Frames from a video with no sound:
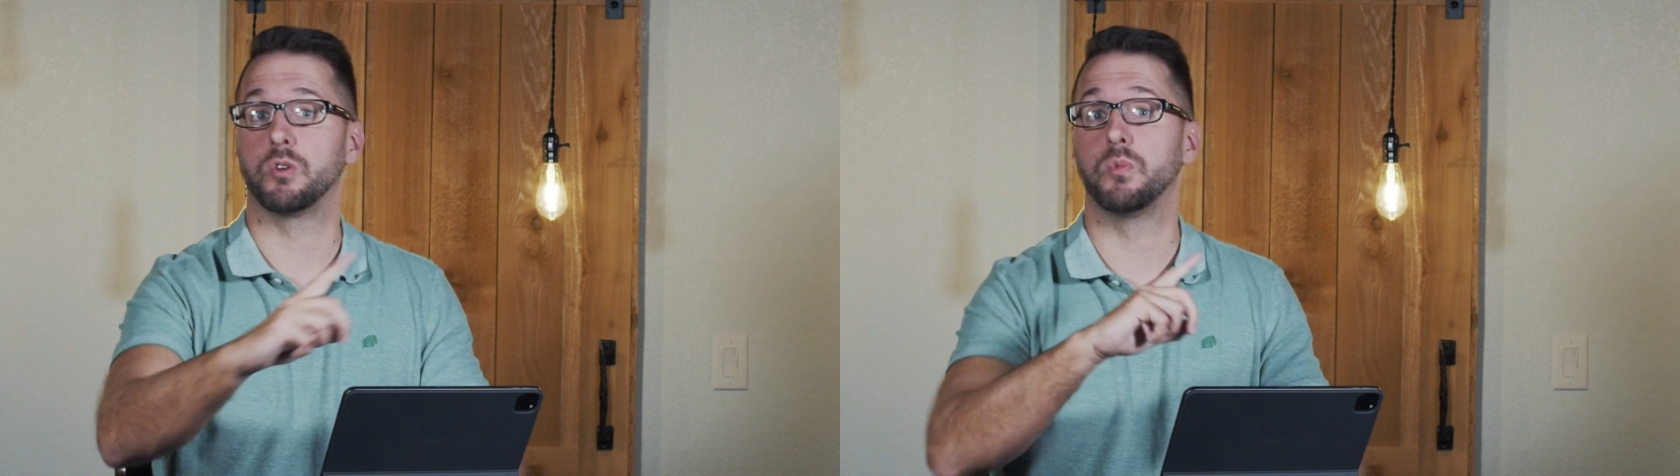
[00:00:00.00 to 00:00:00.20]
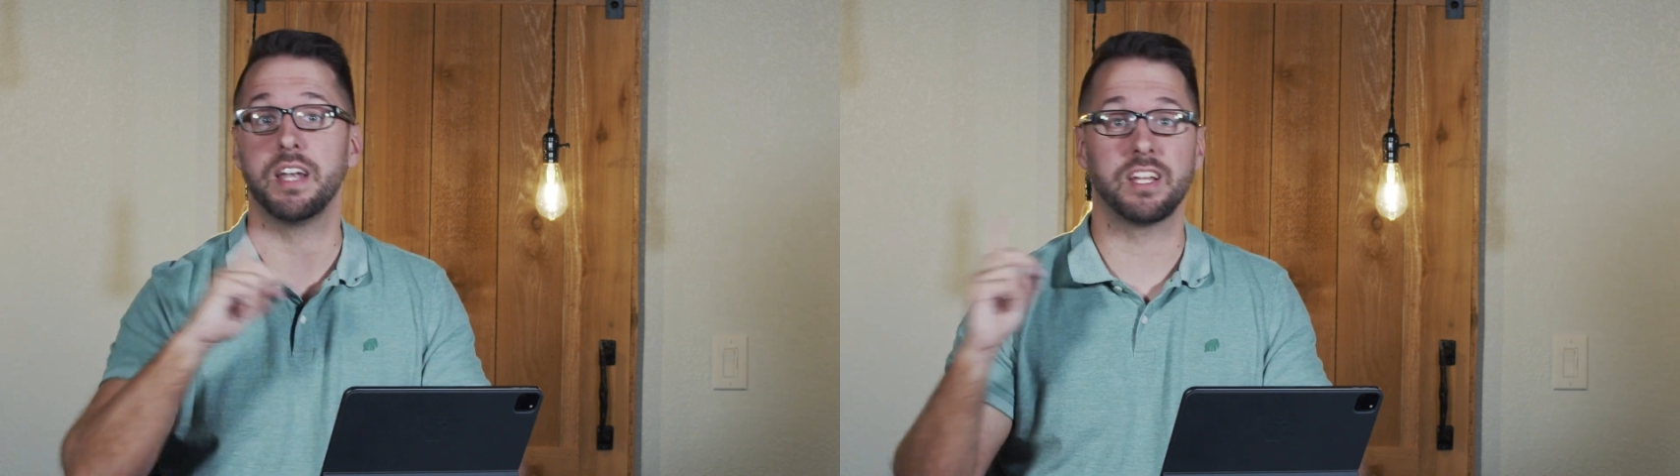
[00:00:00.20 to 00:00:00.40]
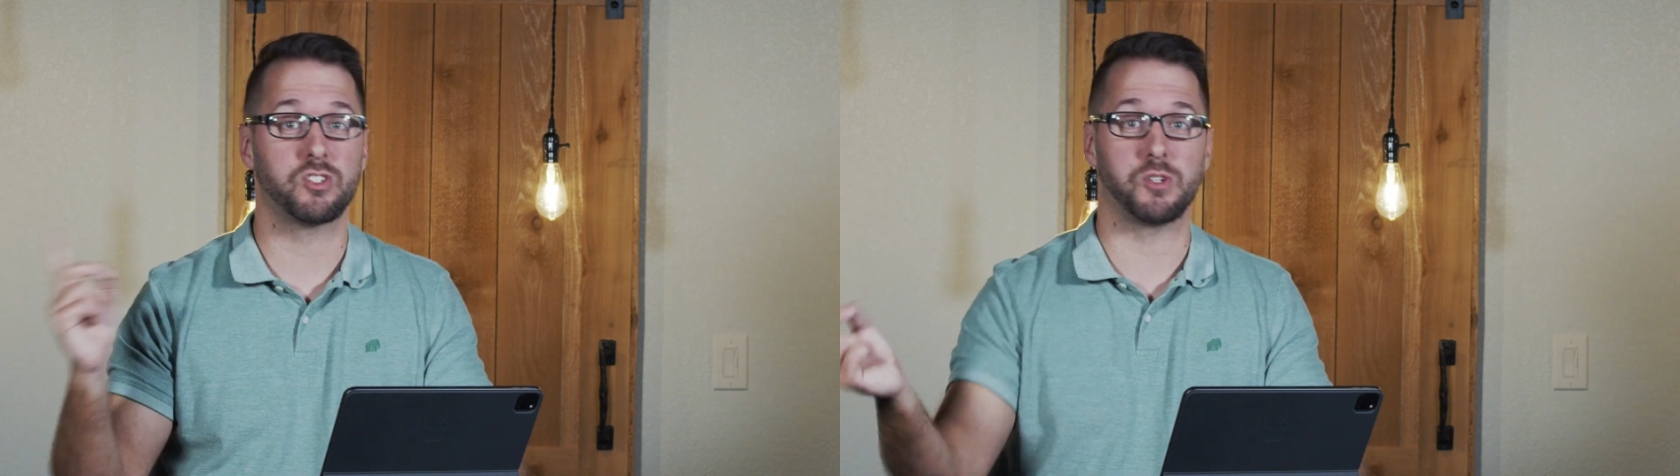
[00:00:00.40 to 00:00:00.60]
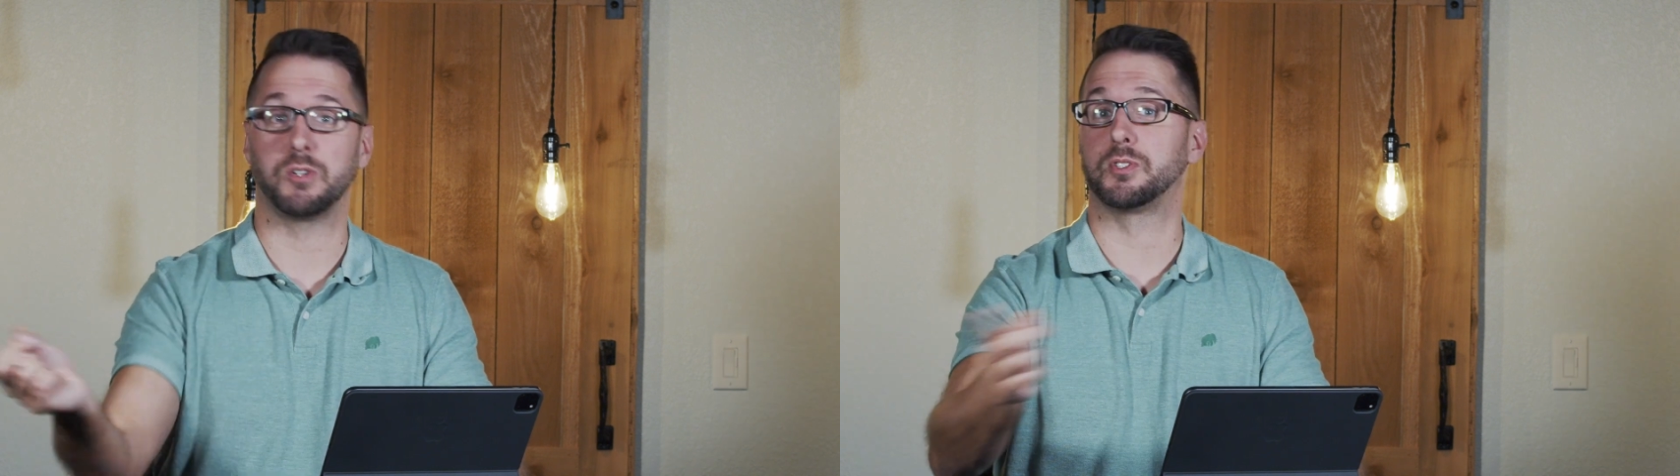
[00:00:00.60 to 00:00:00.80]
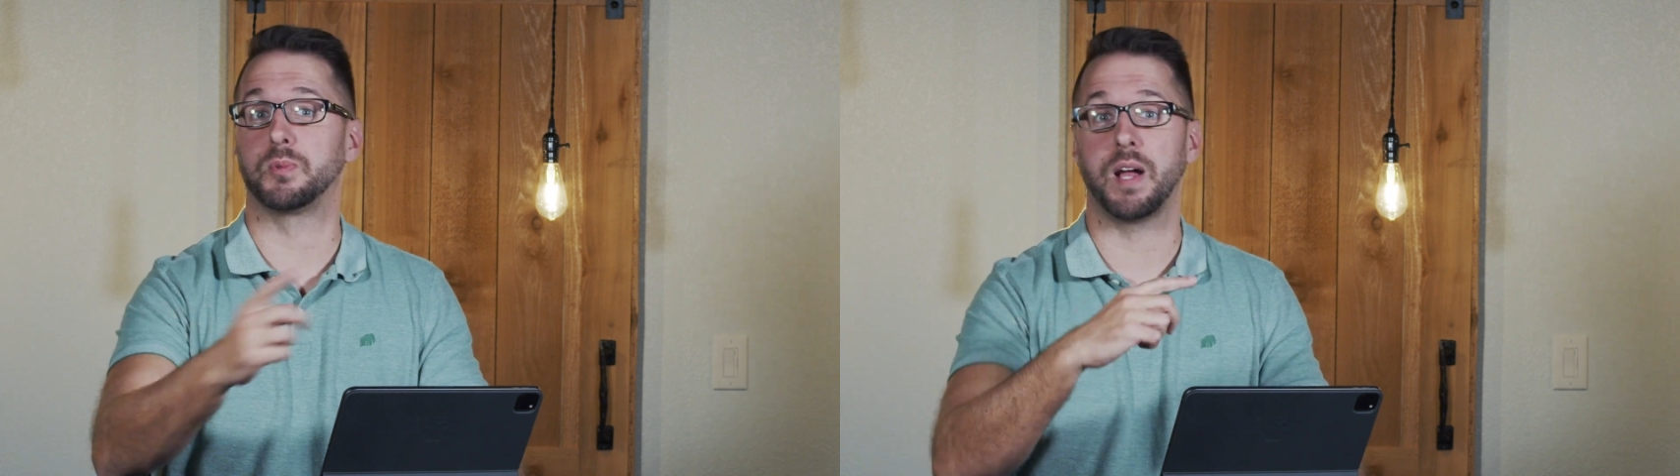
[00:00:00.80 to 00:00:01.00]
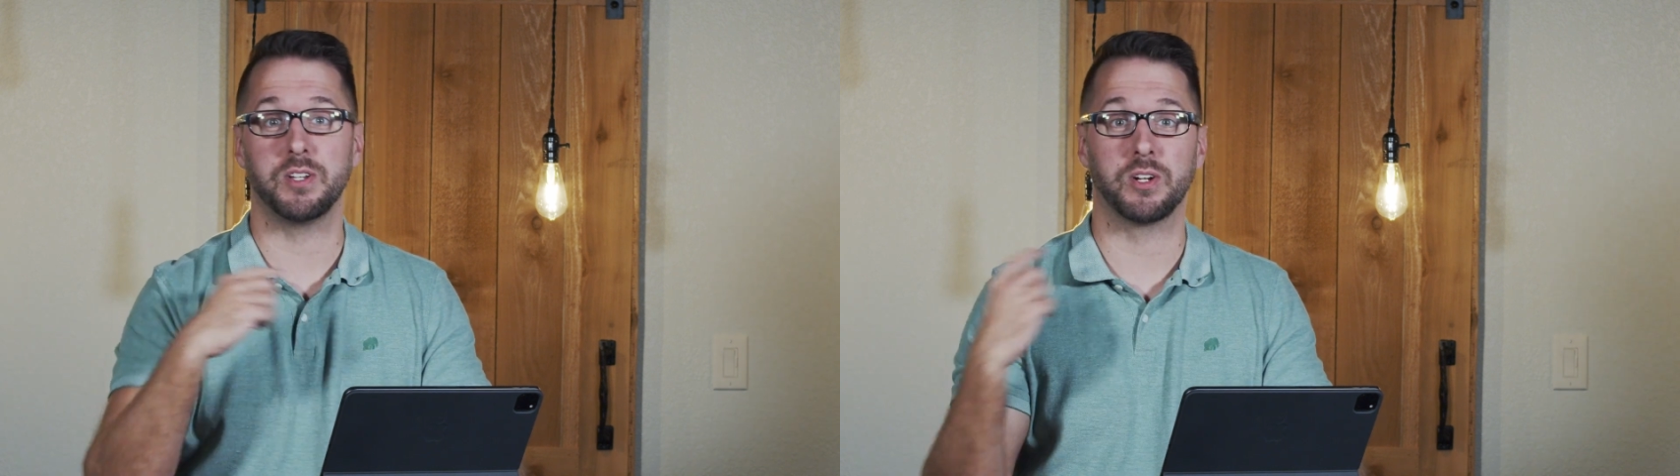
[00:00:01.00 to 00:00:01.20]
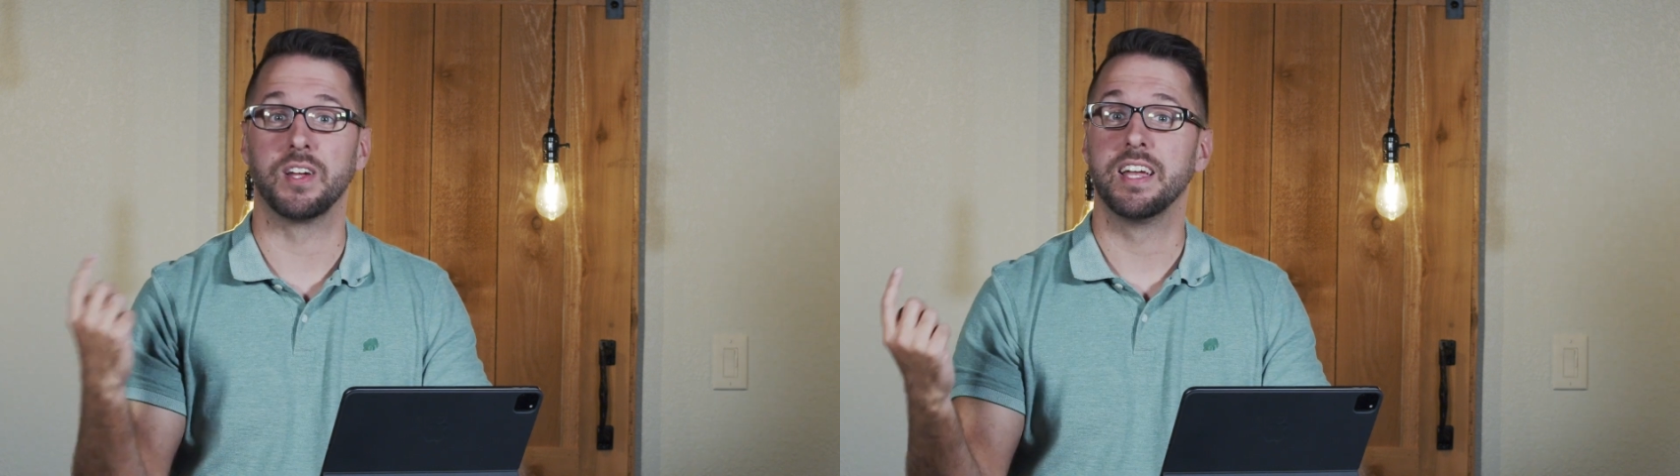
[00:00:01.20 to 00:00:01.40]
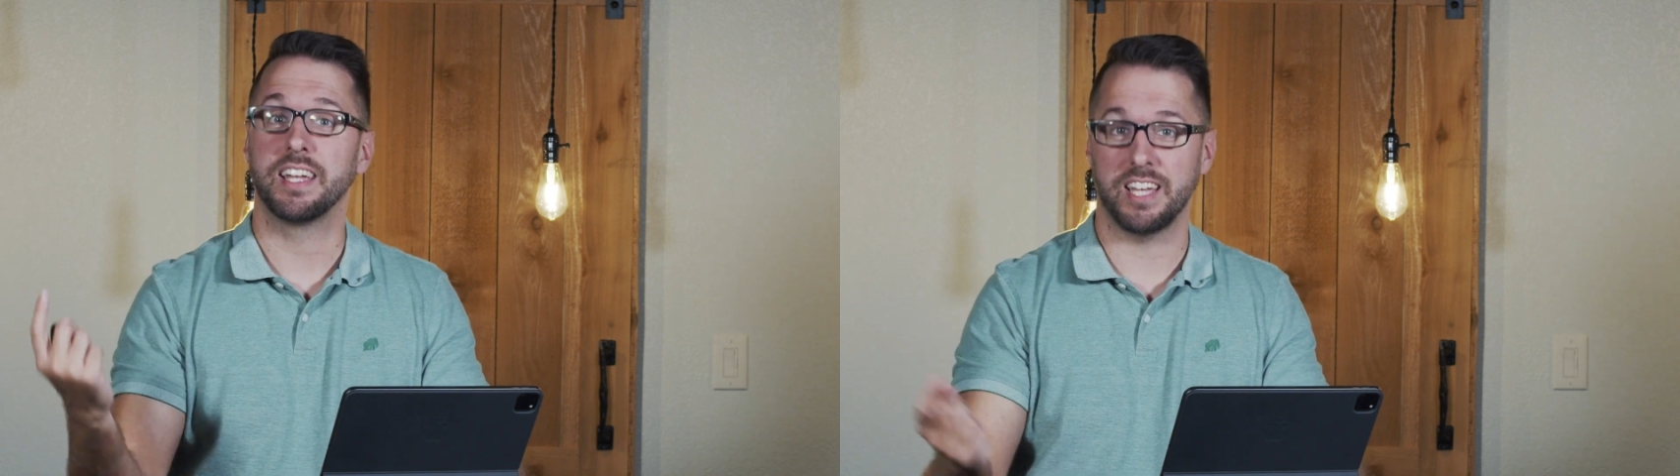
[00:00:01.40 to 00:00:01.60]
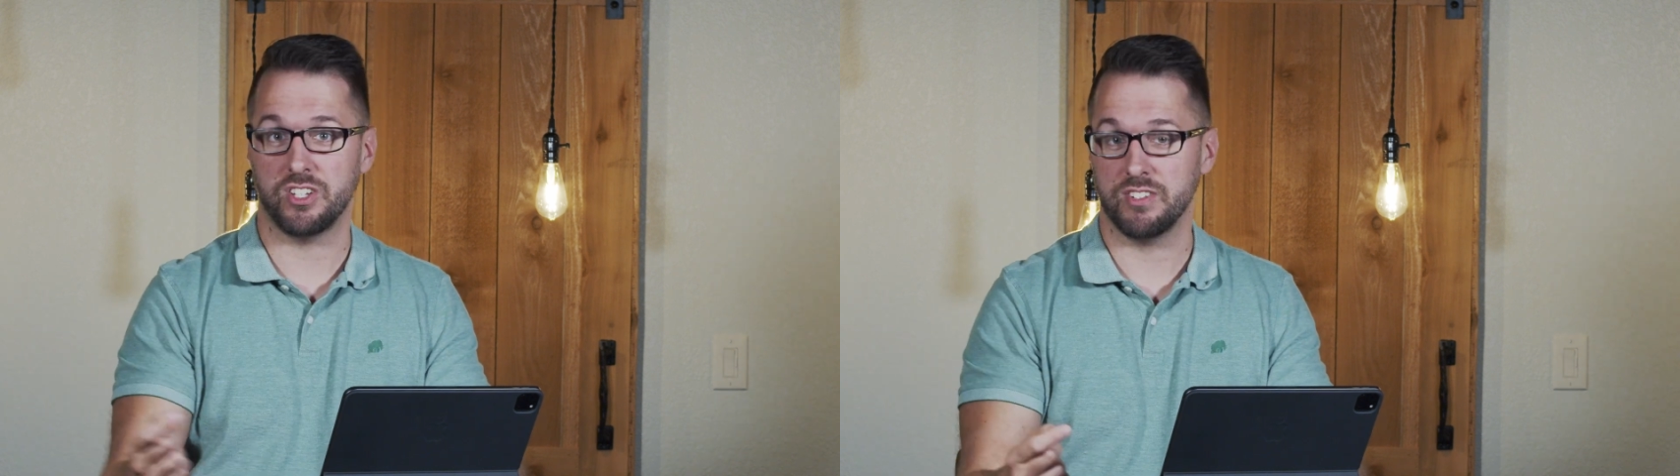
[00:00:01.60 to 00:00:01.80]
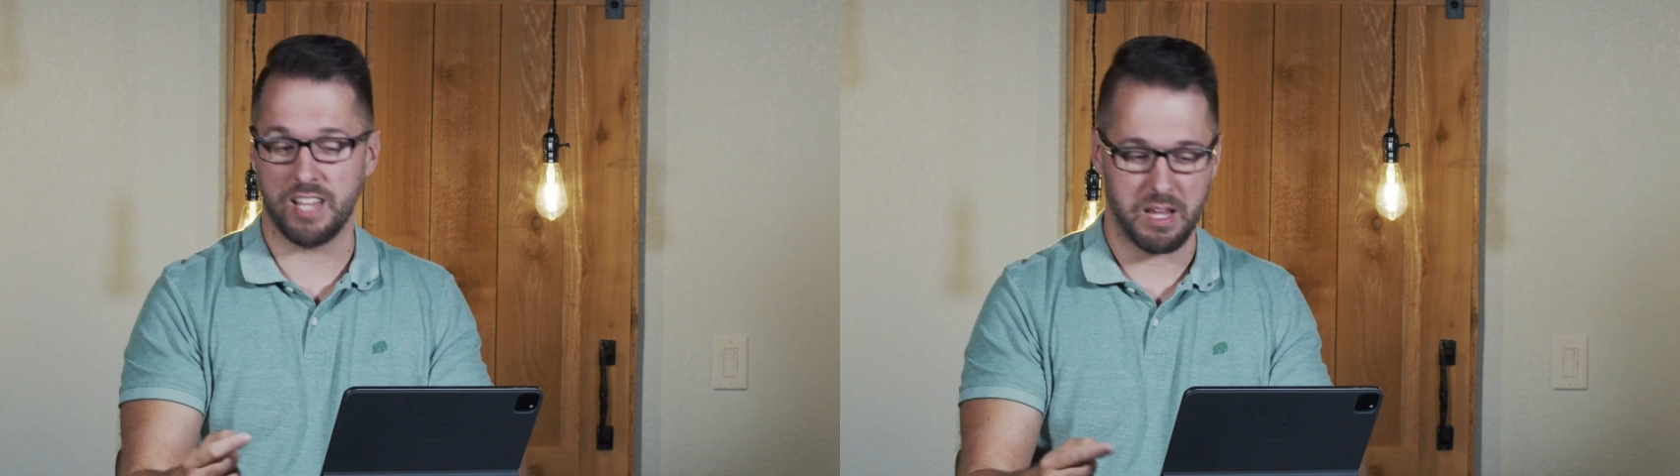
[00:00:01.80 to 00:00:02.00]
are running circles around your
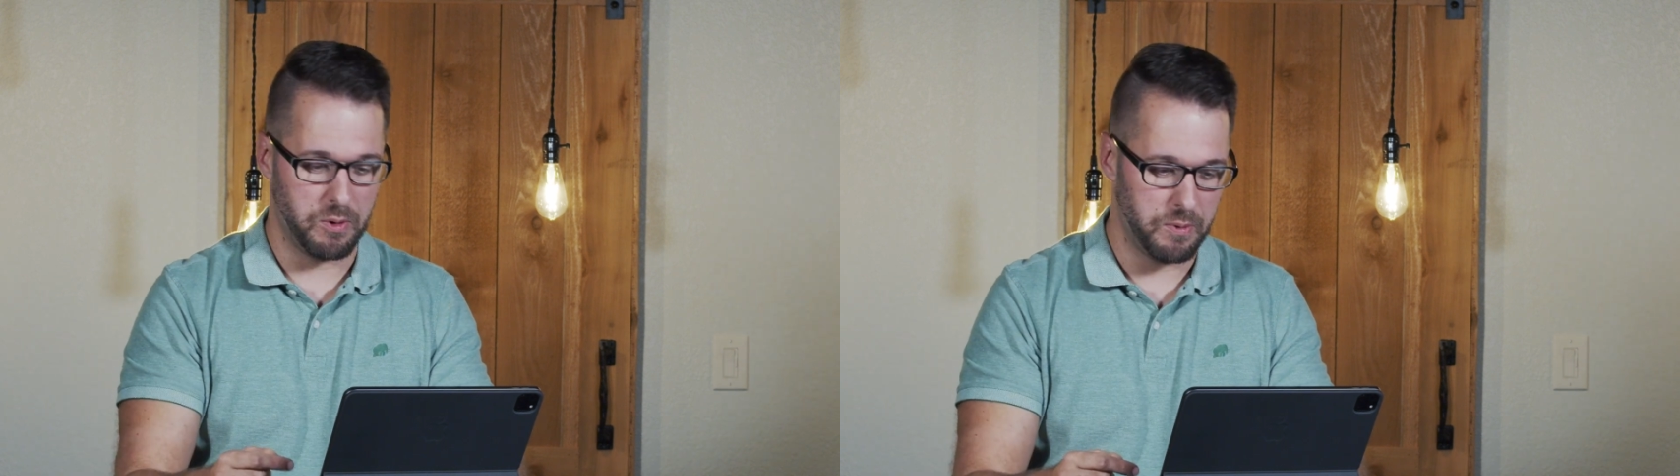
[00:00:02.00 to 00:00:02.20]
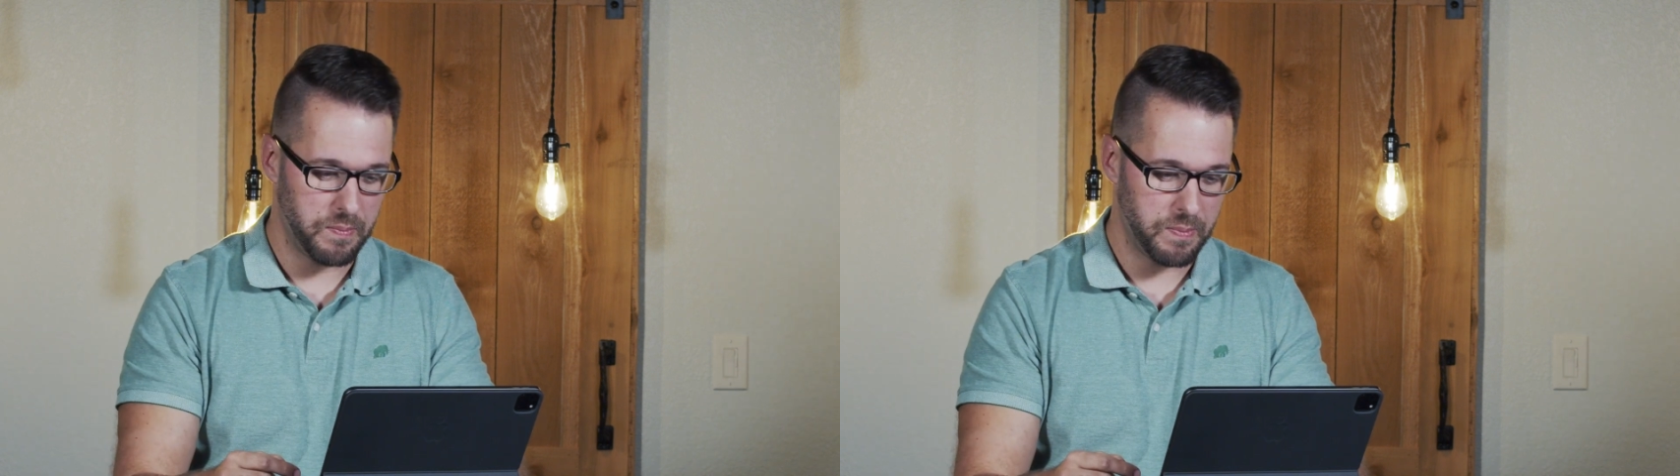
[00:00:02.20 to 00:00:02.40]
kitchen table.